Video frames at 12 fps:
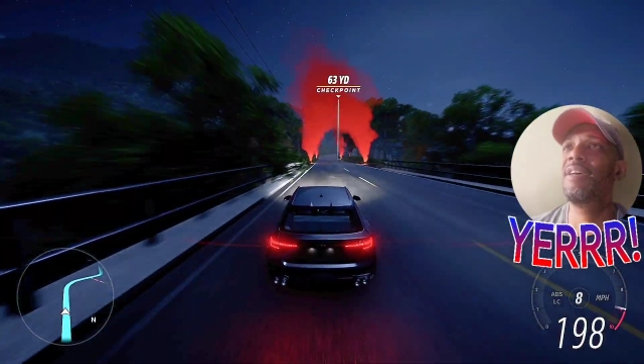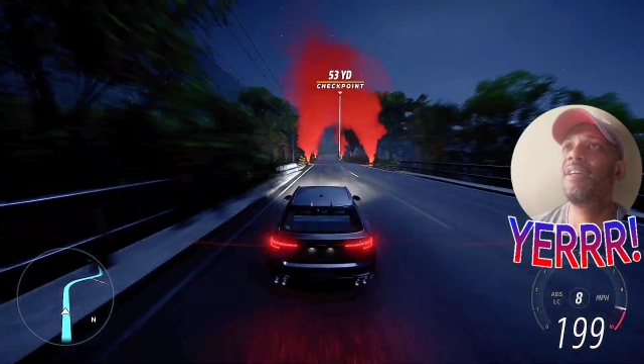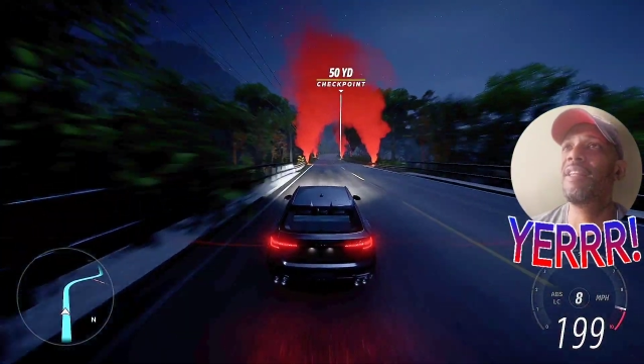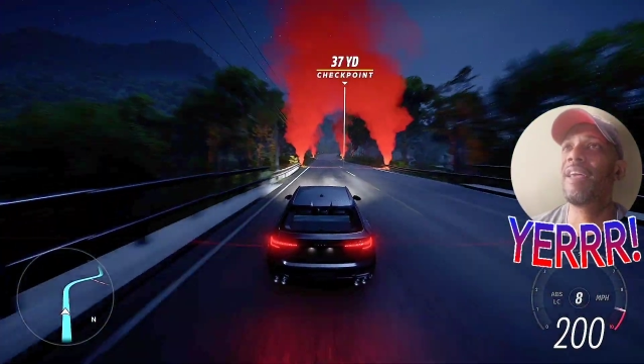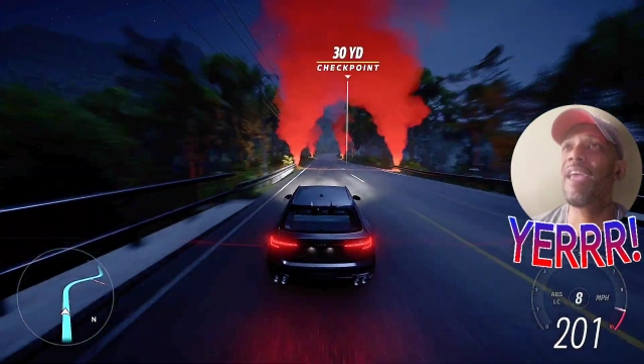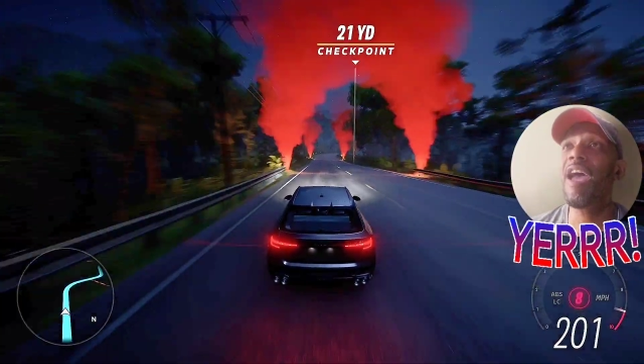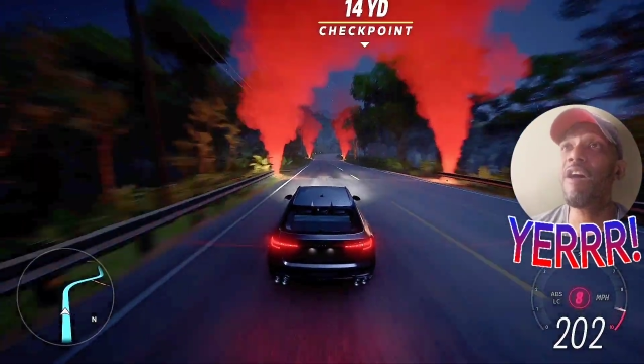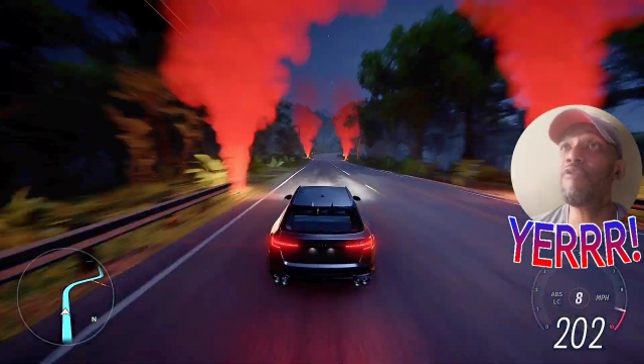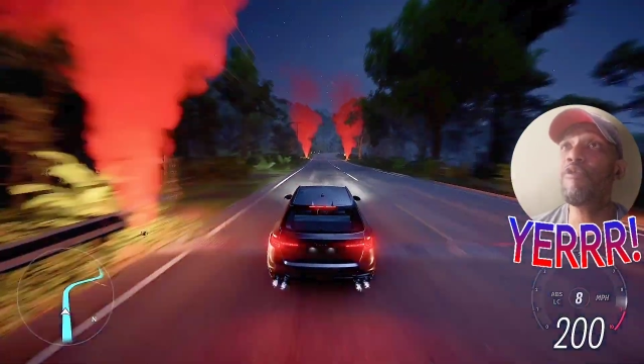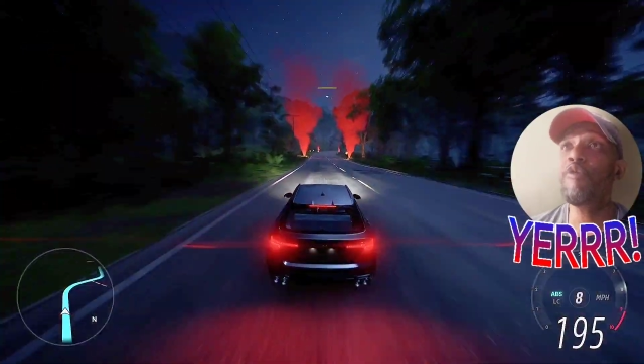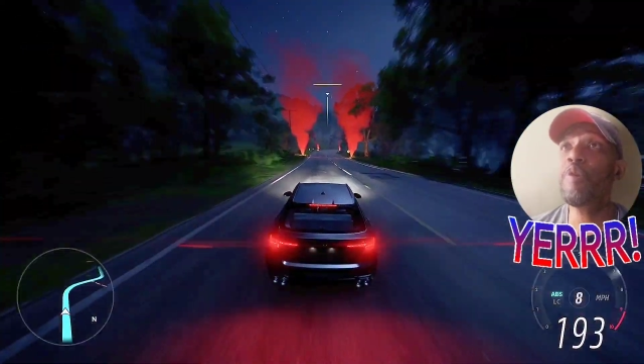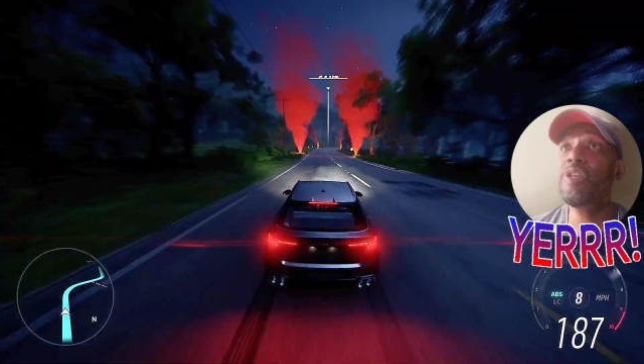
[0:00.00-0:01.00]
like,
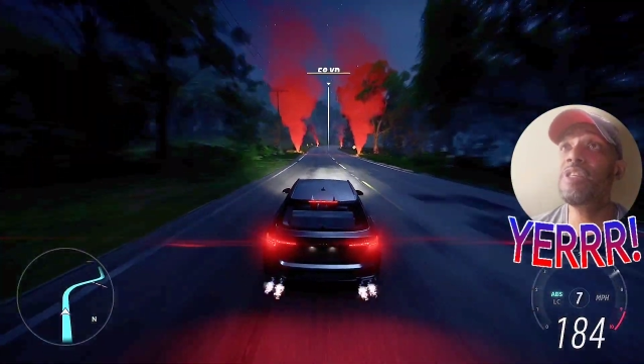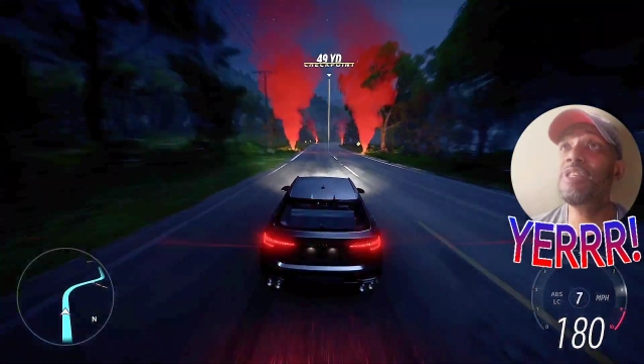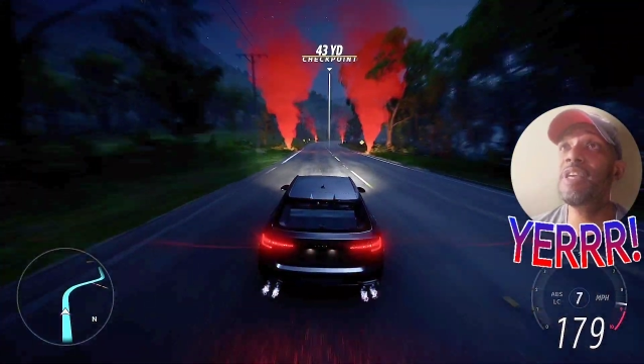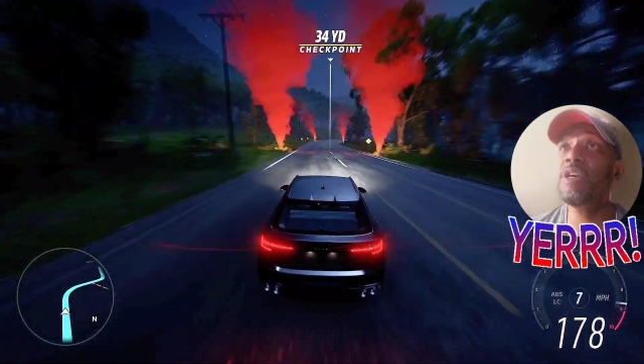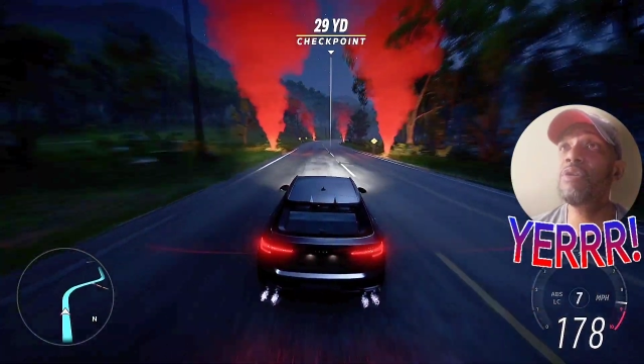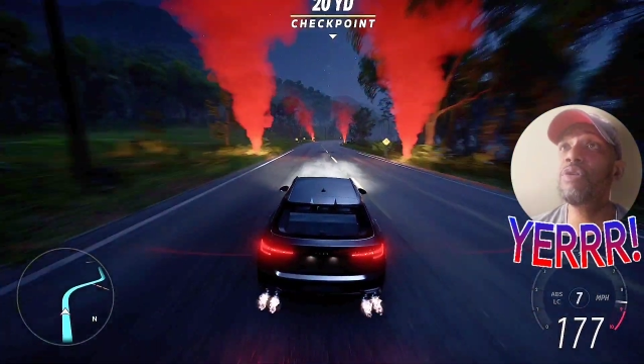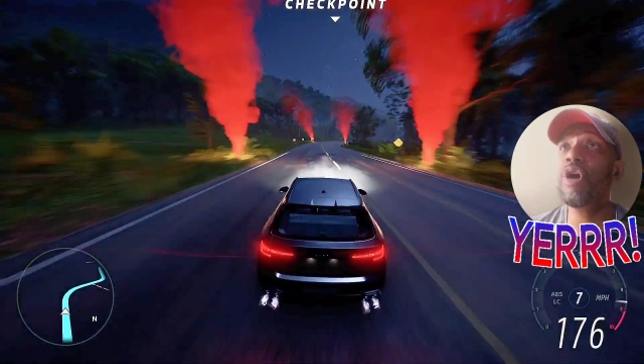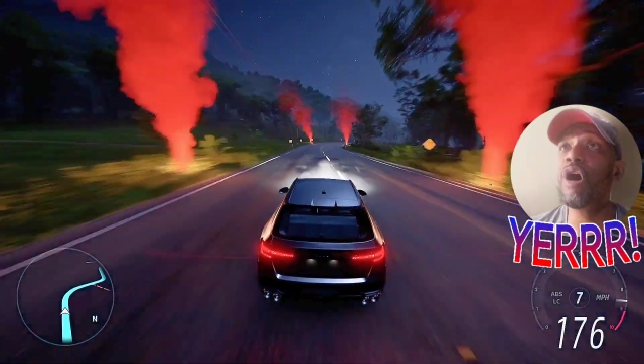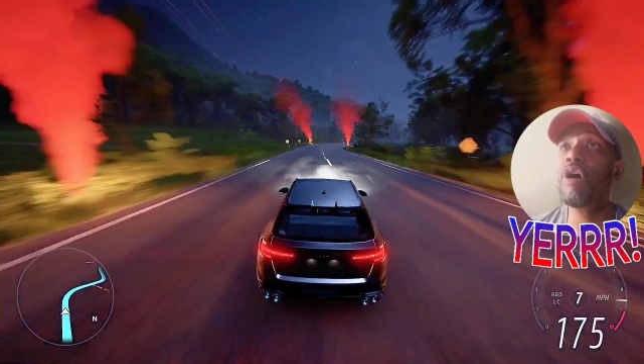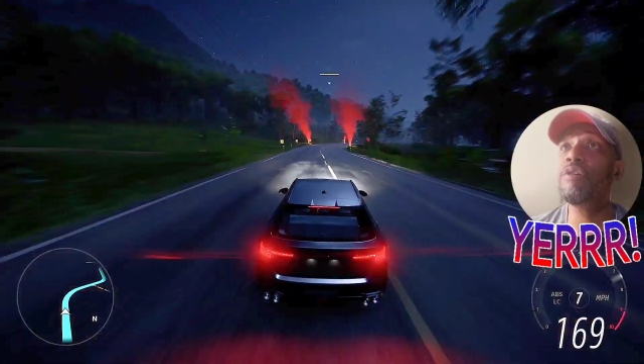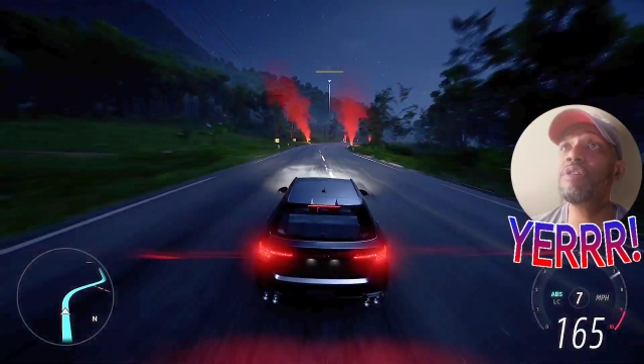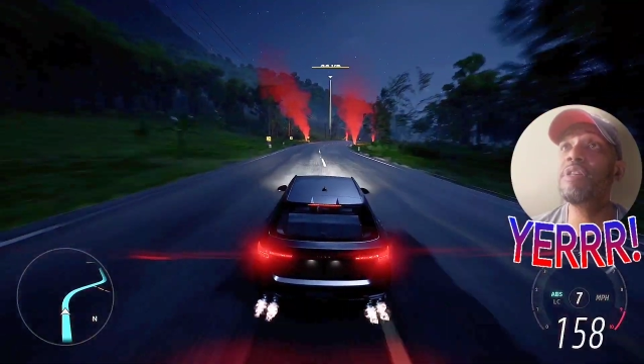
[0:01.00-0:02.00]
every single
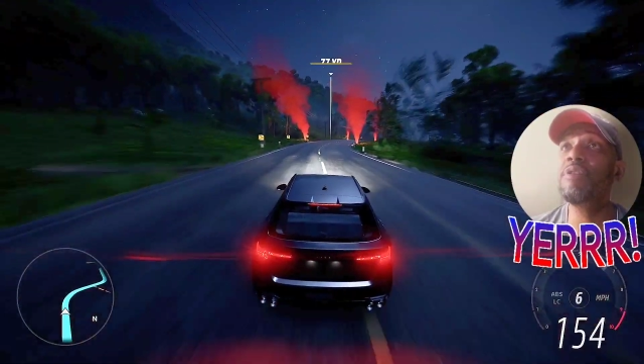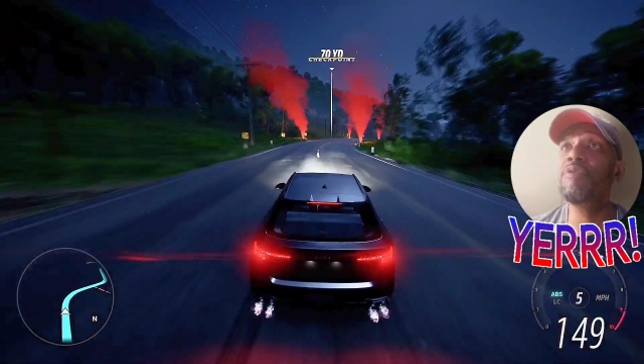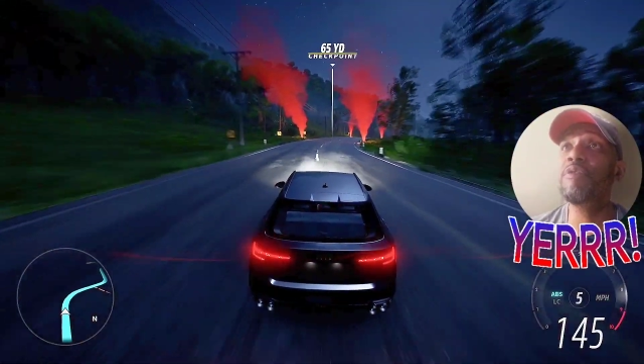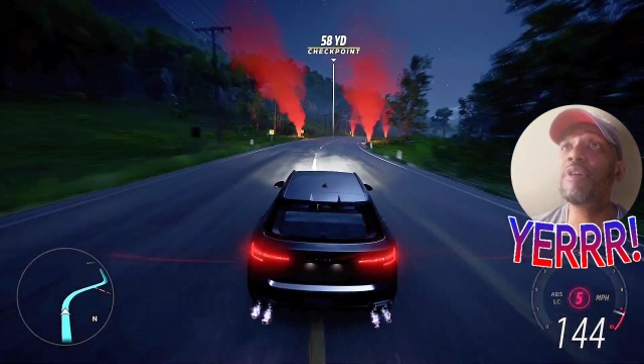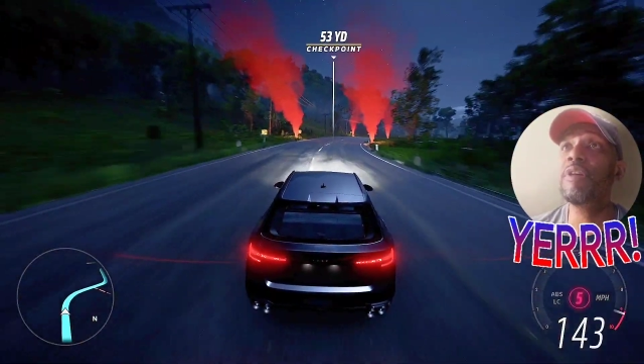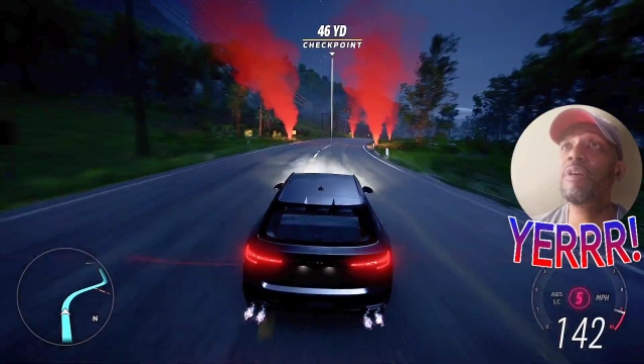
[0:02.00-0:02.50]
car is different.